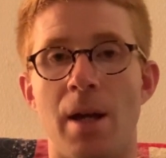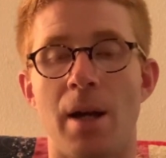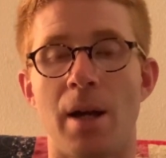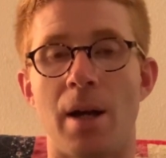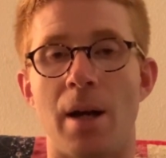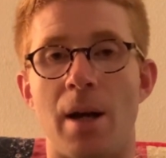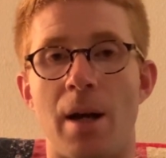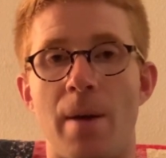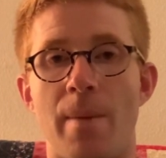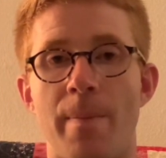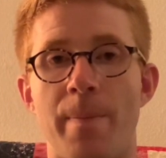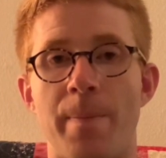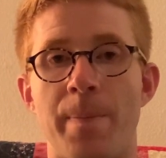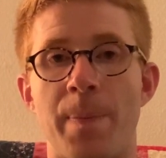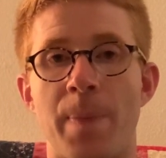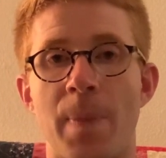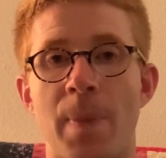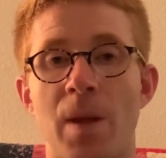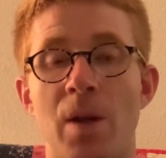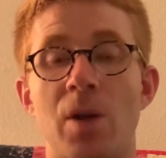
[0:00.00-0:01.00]

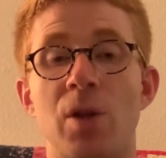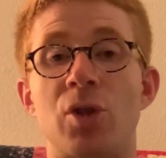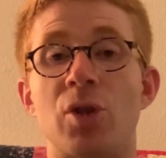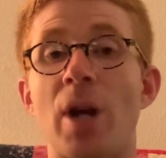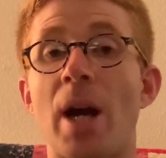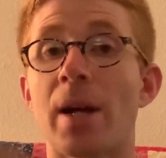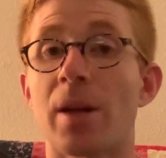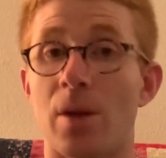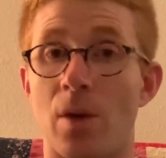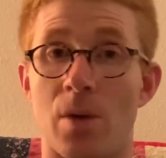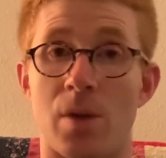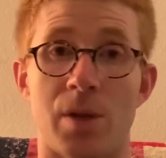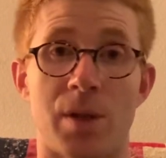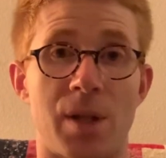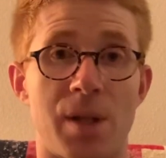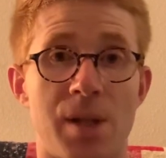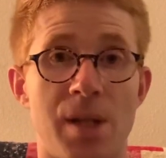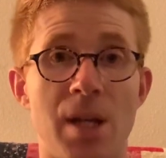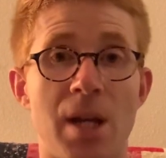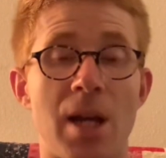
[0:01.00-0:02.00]
You can track those to
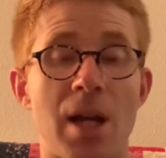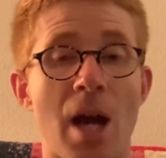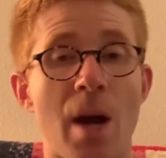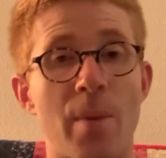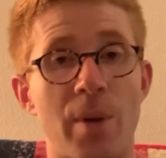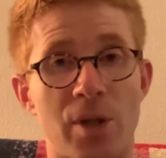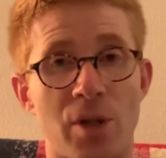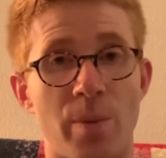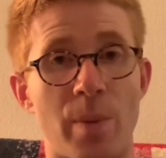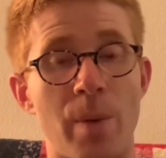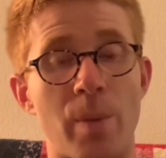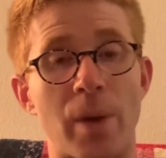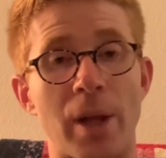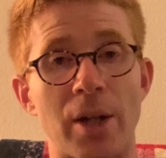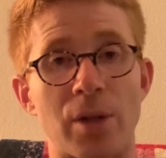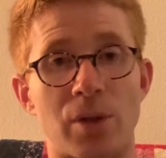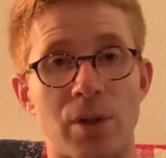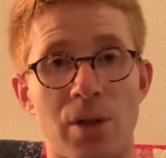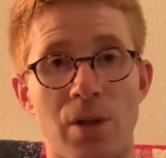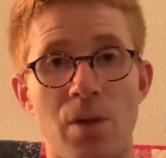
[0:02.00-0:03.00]
see how much are people
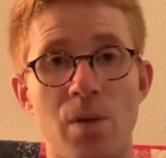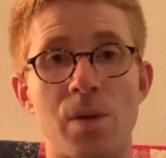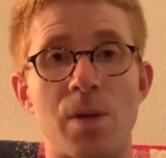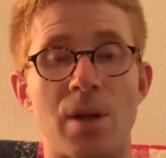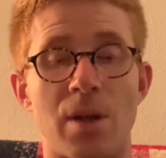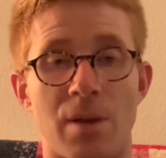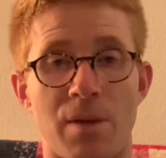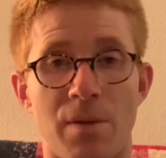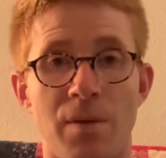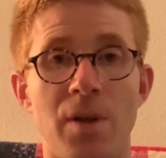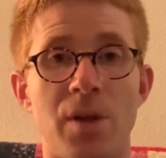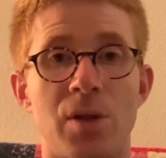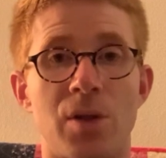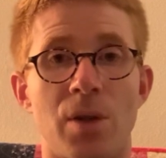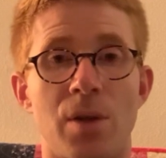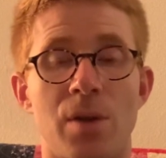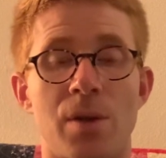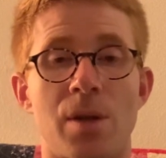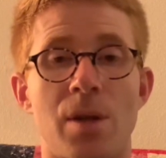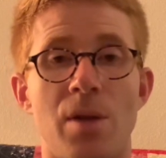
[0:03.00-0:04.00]
actually using the
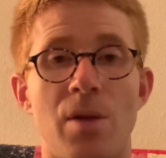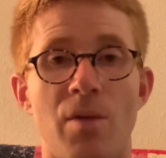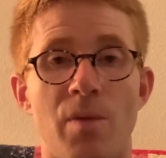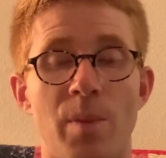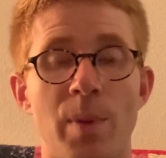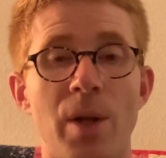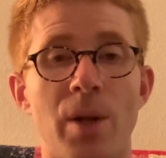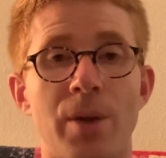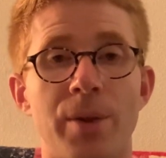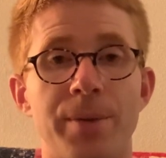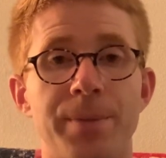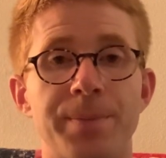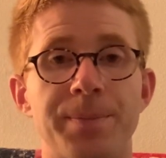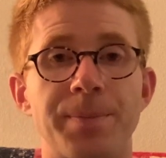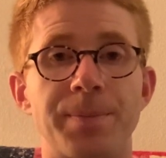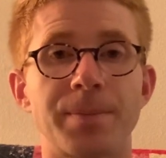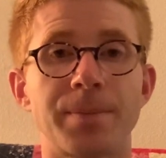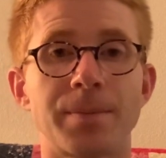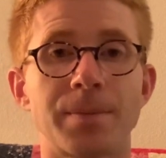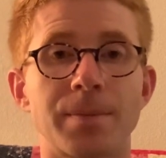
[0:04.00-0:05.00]
features that you've built.
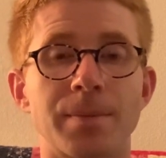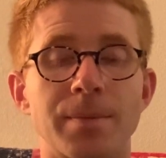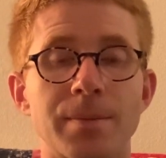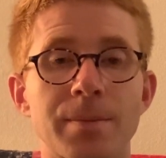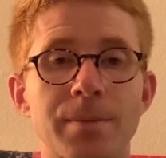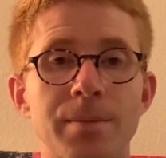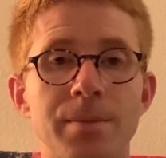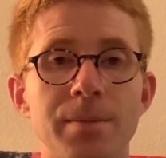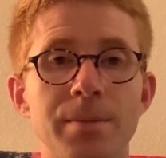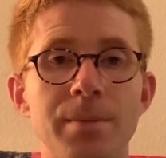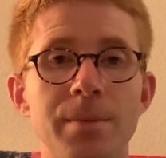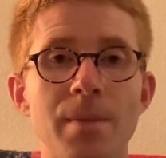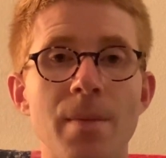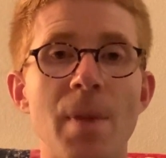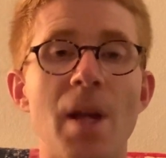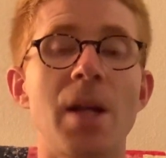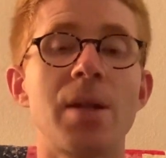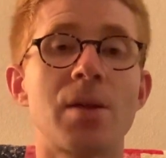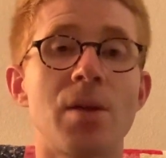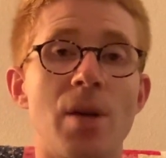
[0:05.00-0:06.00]

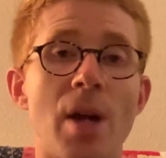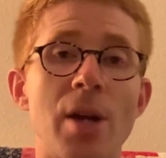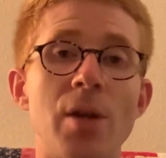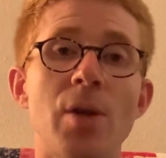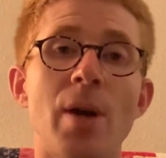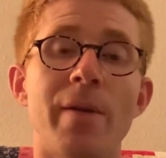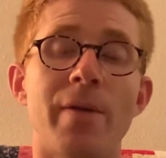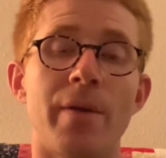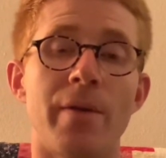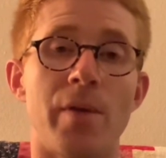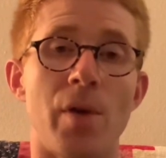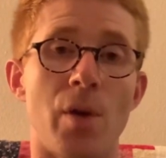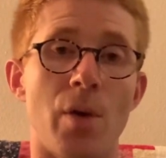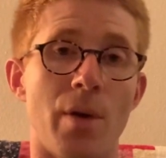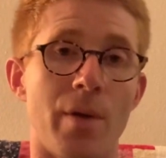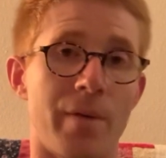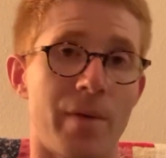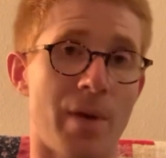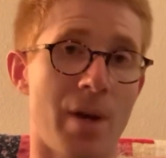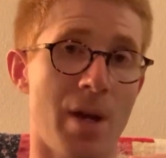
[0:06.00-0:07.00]
And so now you have a view
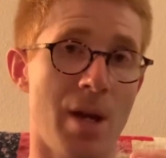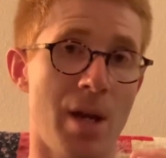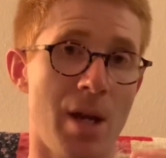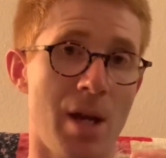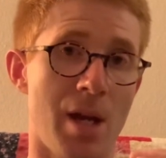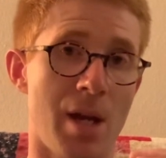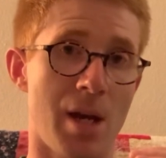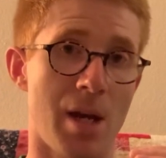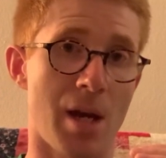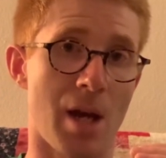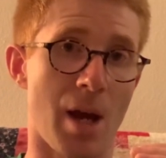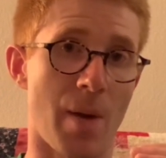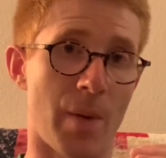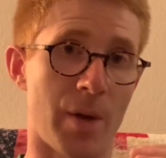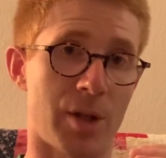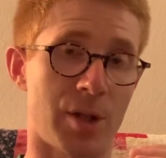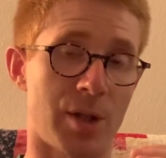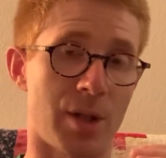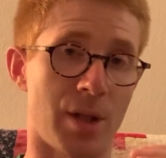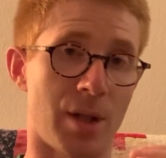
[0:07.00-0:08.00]
of how
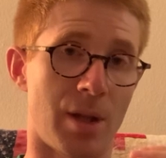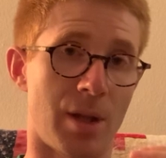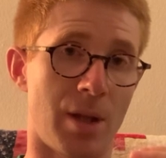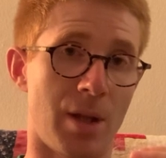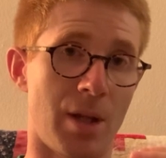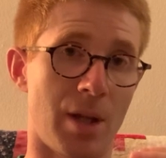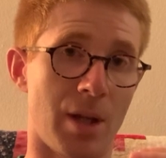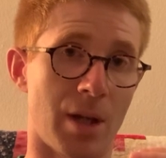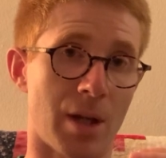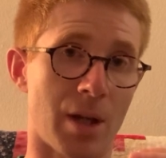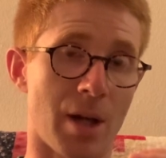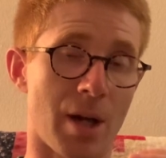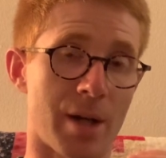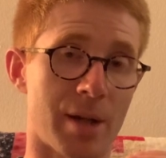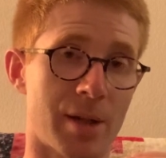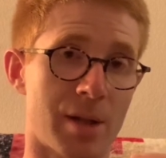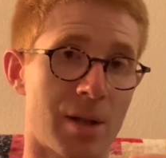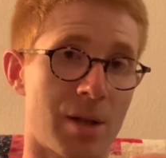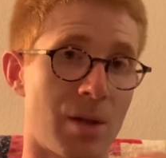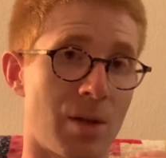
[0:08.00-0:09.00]
much did it
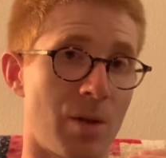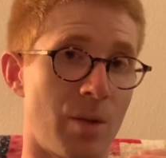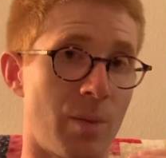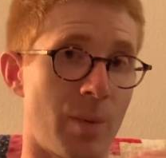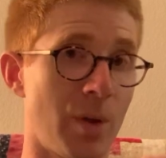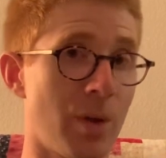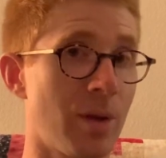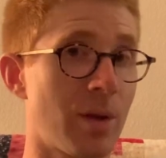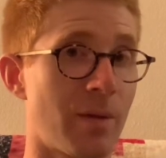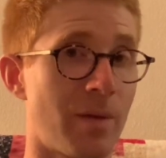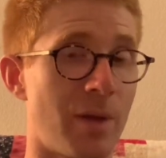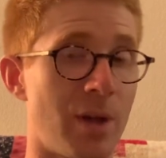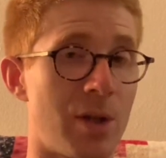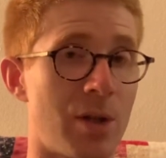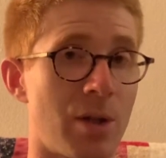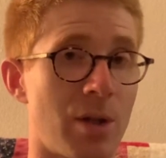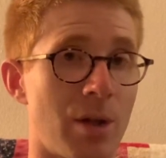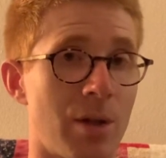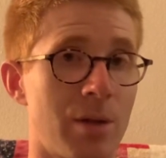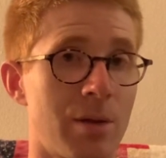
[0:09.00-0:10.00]
cost to build the
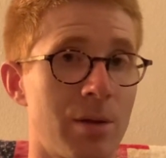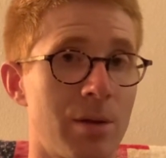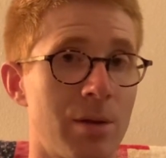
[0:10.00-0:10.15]
feature